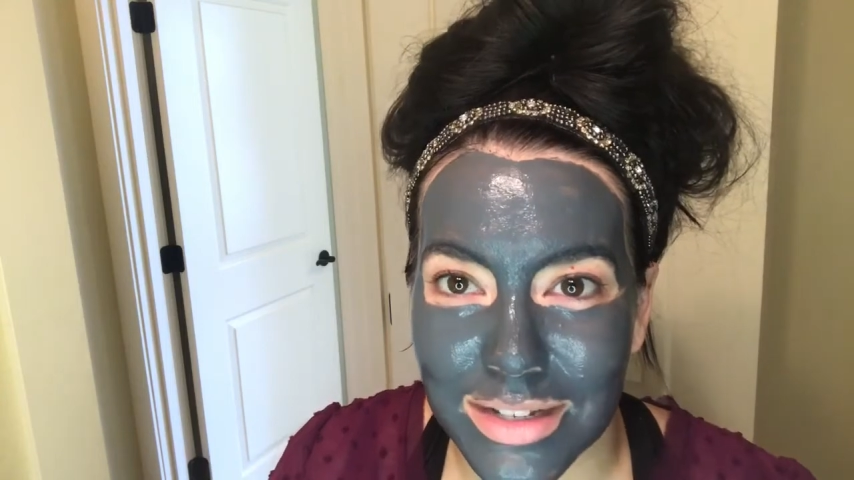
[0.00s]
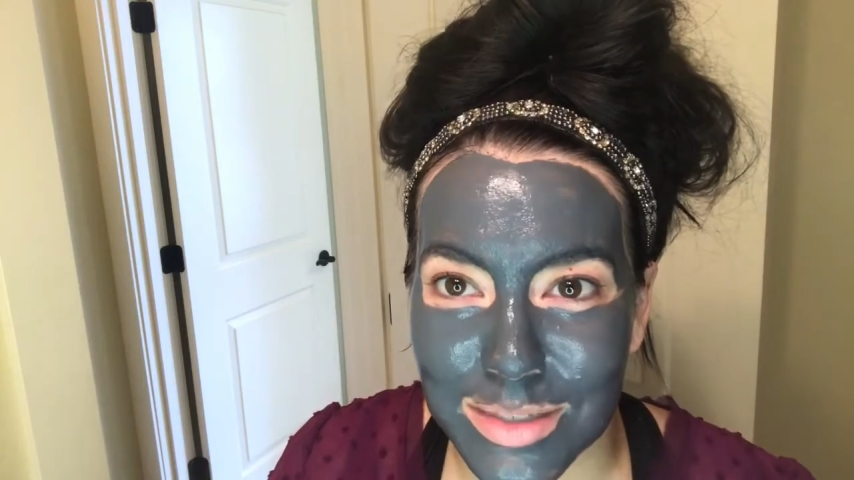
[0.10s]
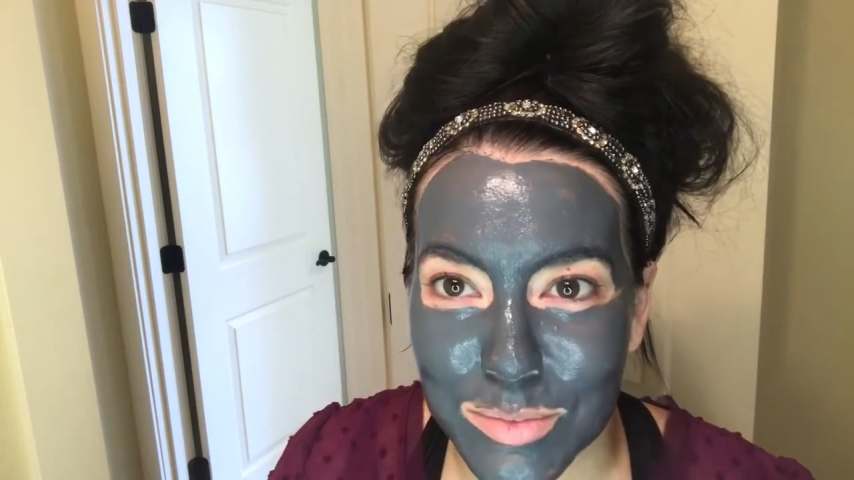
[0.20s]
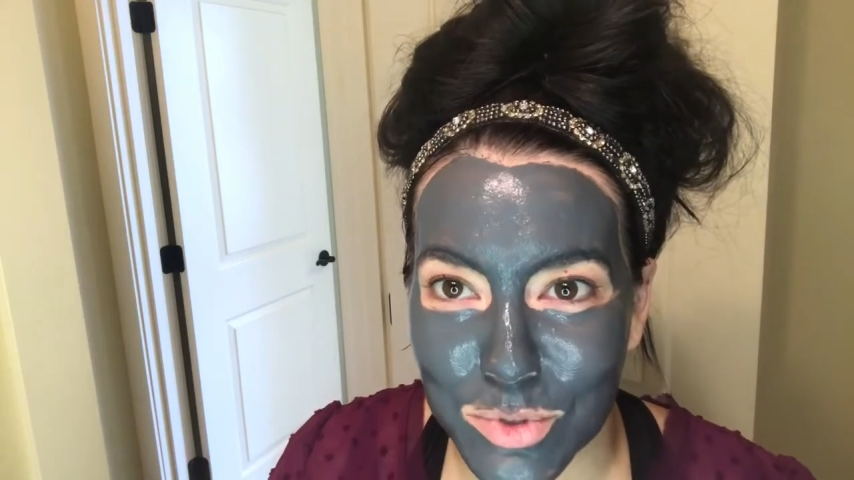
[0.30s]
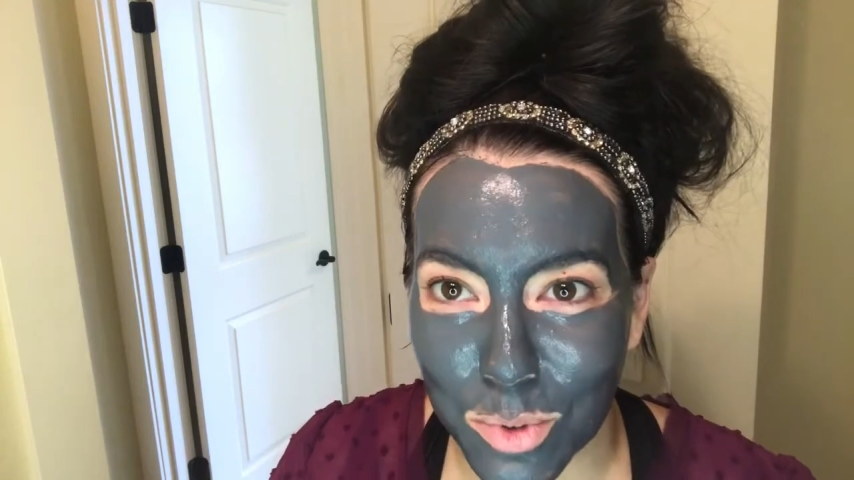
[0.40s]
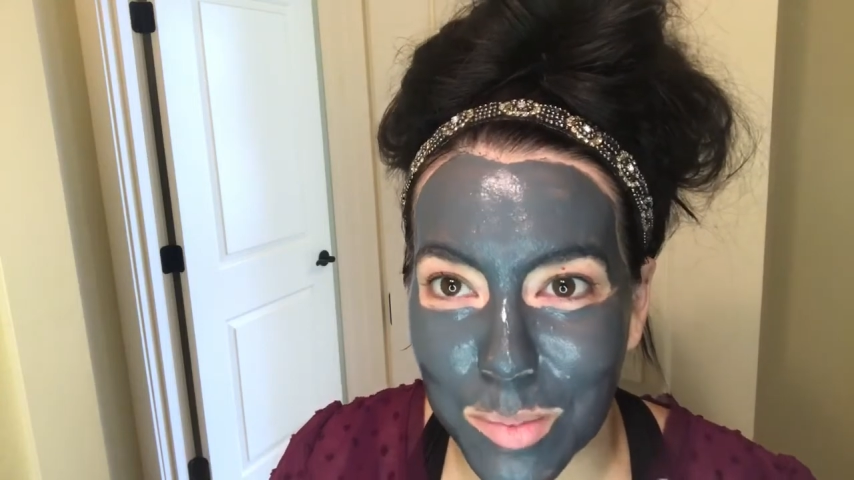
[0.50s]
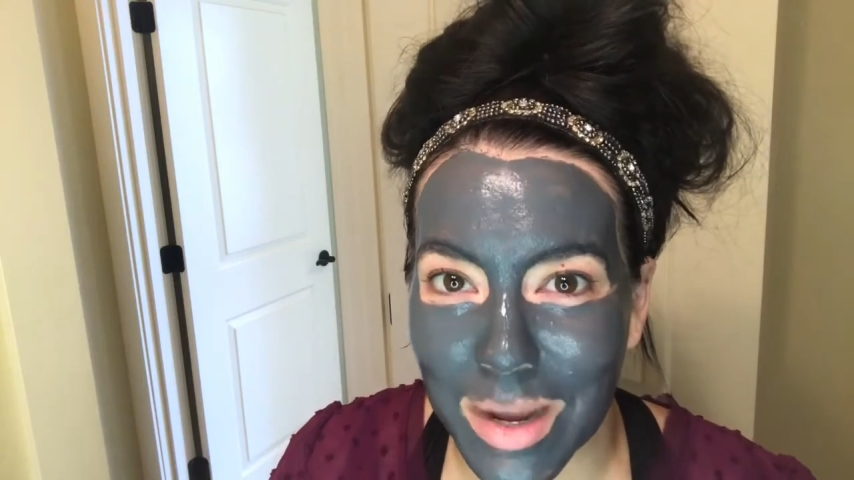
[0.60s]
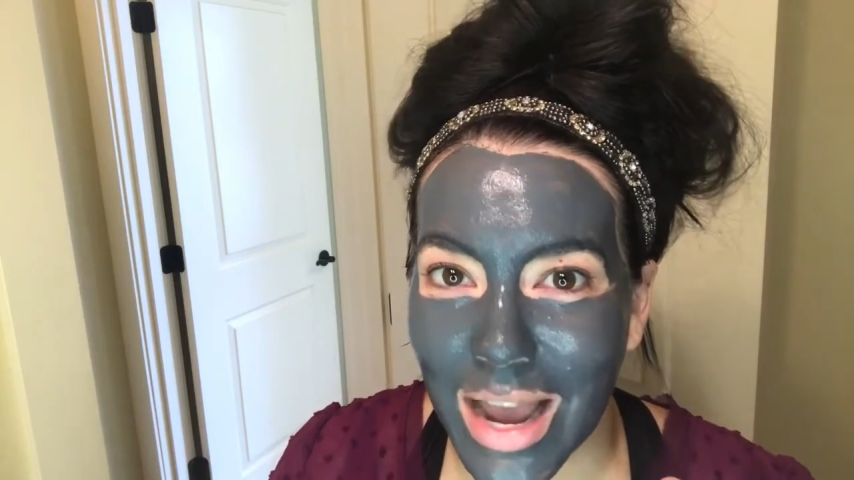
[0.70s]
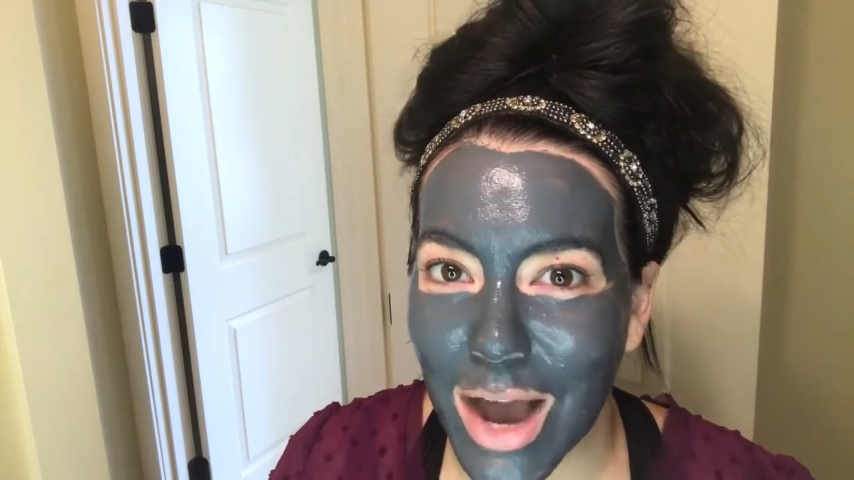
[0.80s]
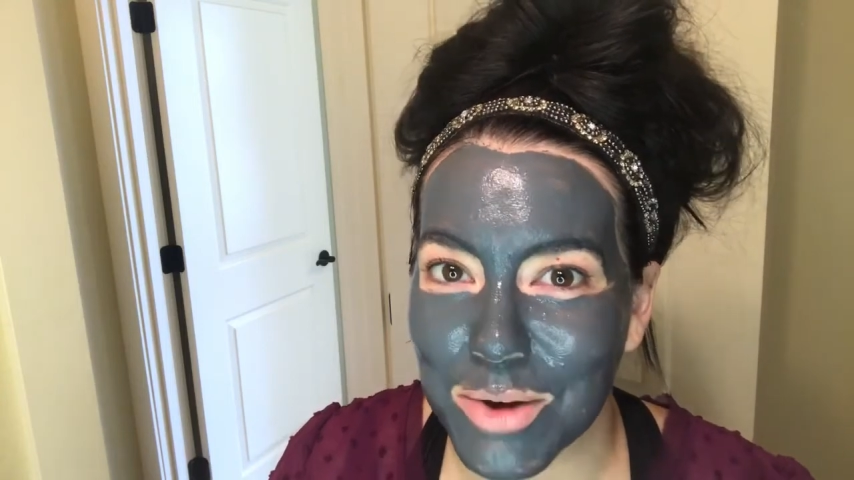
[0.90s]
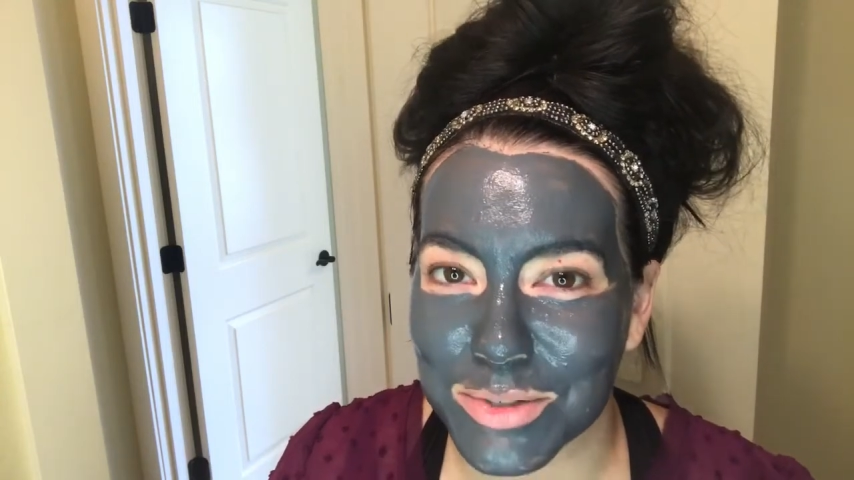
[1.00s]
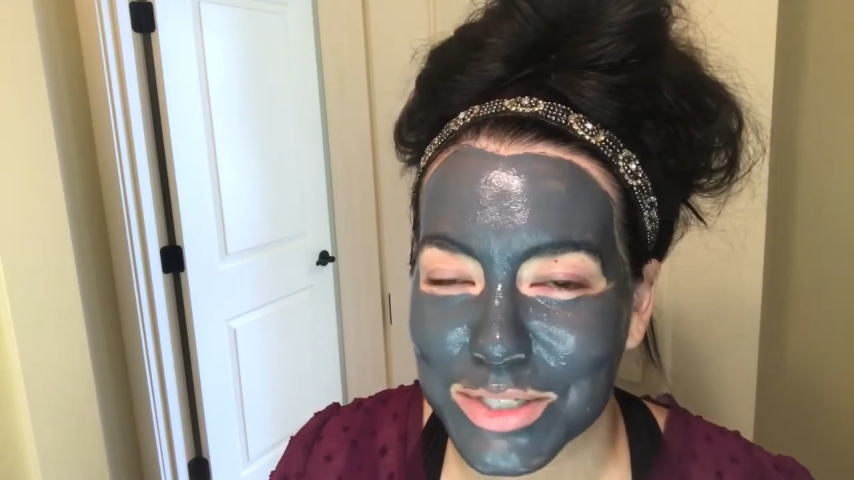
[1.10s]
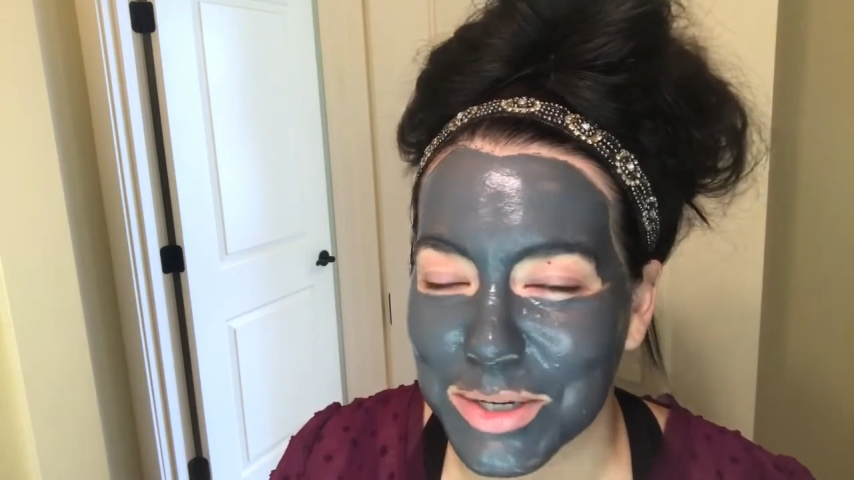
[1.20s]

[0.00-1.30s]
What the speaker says: it's absorbing out.